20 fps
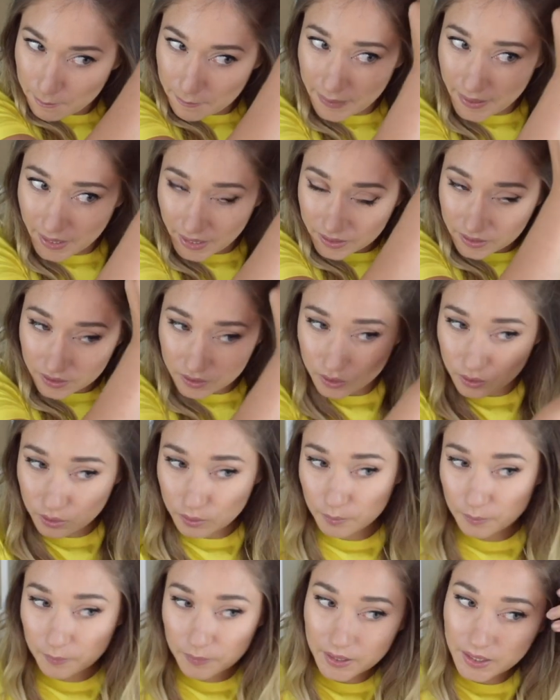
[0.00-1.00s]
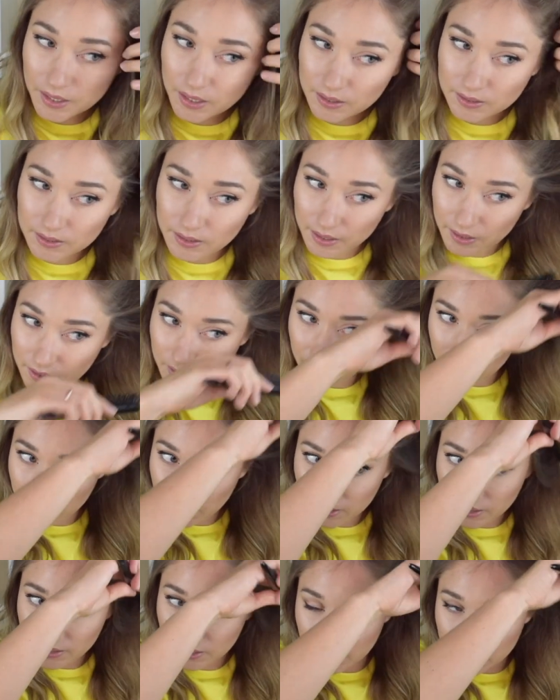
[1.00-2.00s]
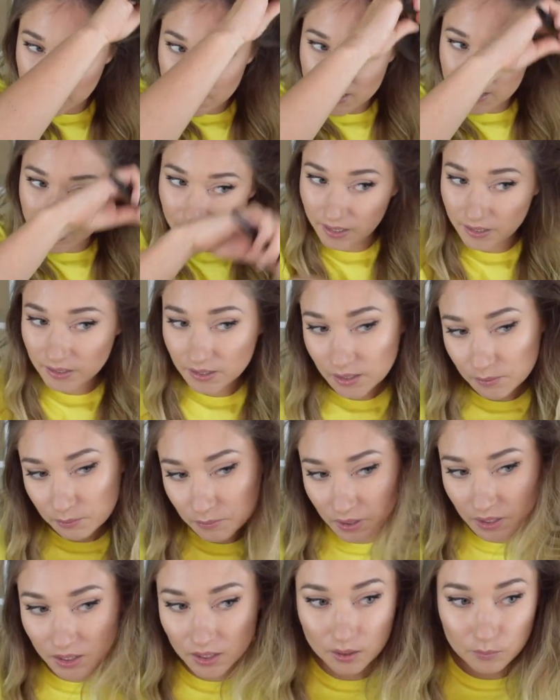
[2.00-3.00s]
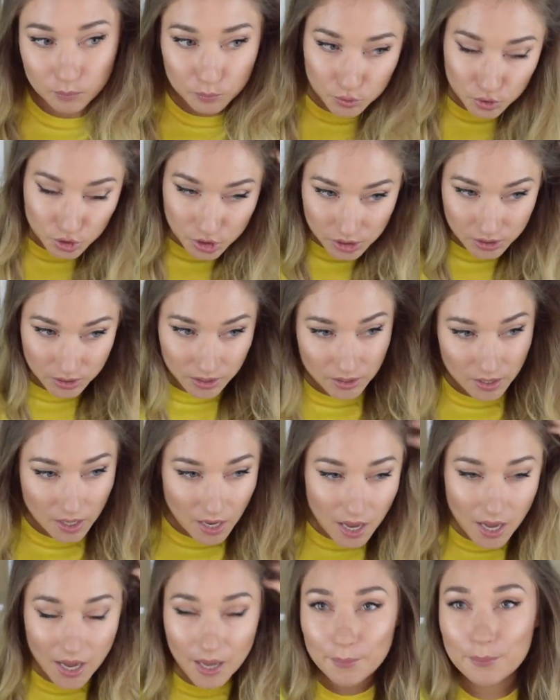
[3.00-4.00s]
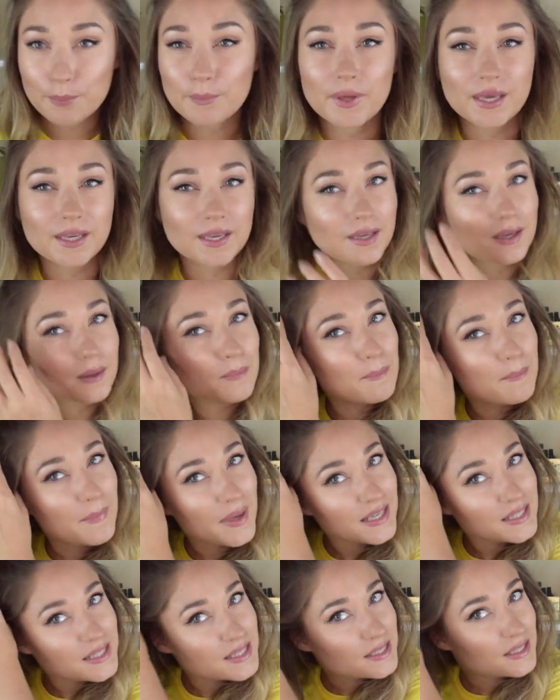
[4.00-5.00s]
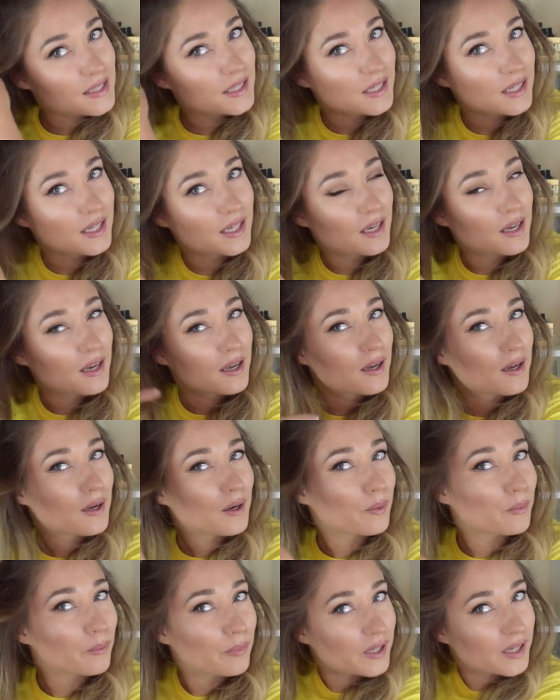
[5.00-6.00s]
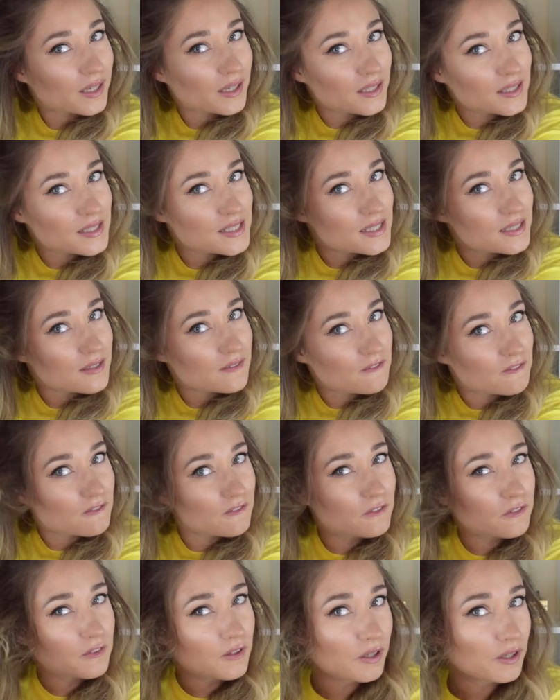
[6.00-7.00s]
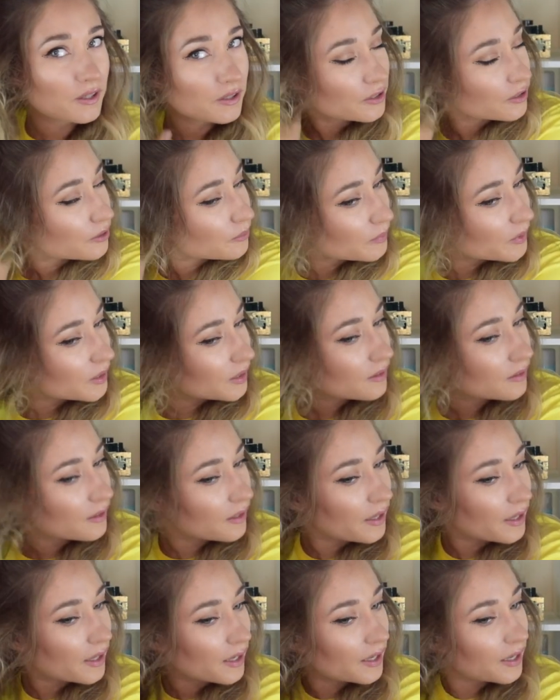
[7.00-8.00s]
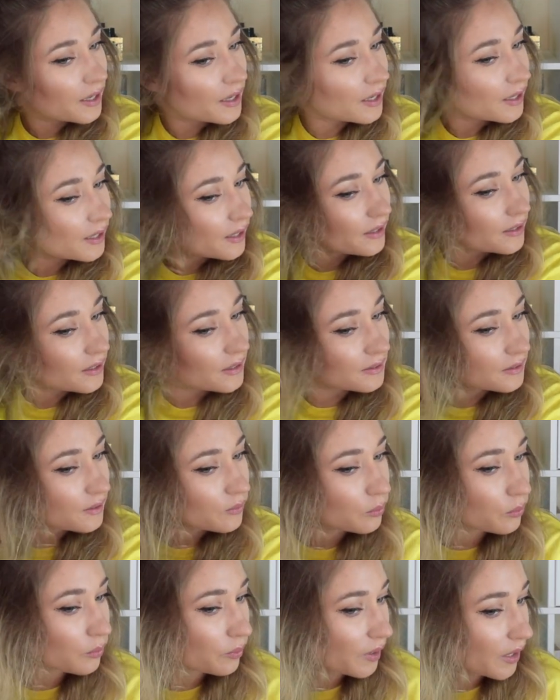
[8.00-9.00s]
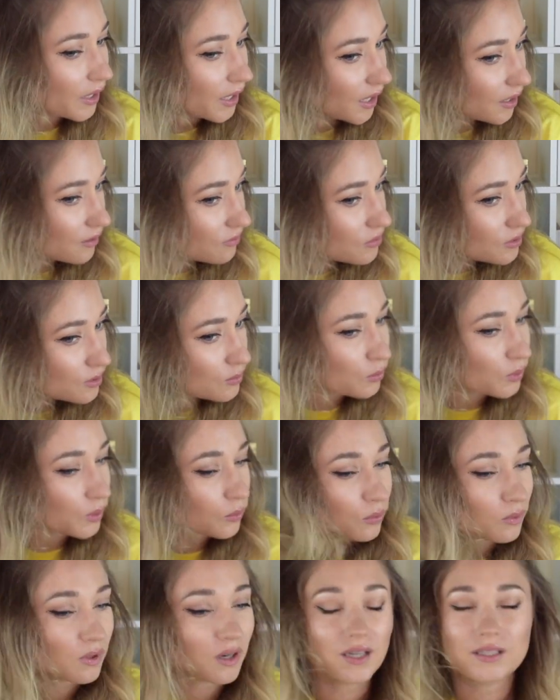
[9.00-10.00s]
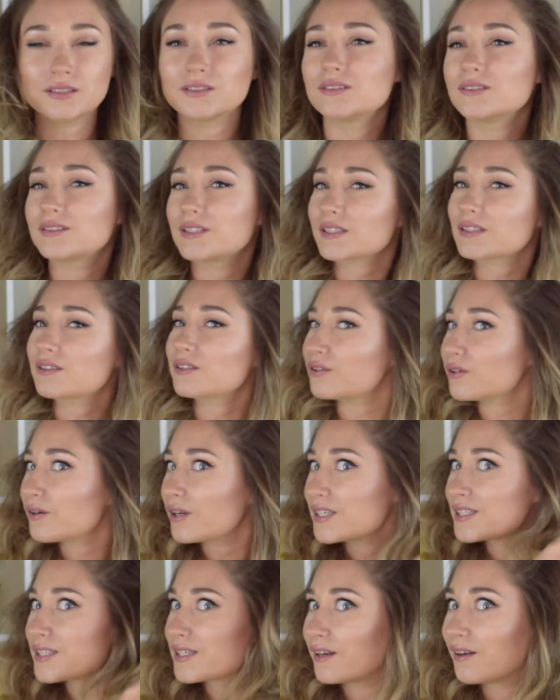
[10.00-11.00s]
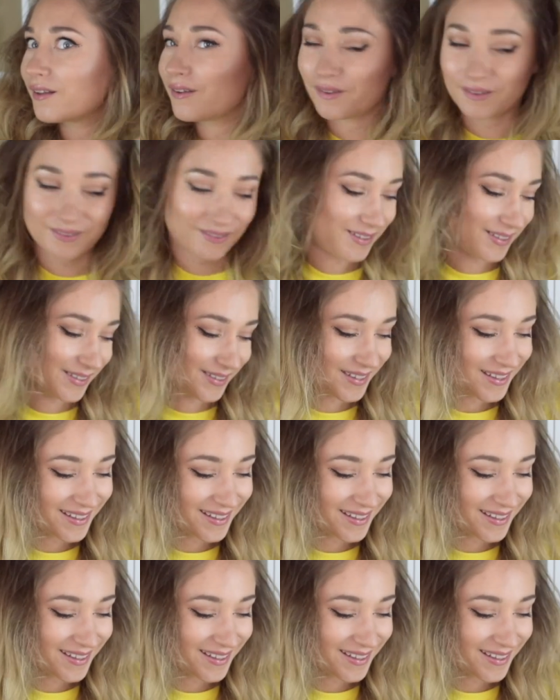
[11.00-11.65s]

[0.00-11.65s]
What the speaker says: back combing the hair a tiny bit, pushing it up, making it messy, bringing some volume in the hair, in the waves. We want the crazy look.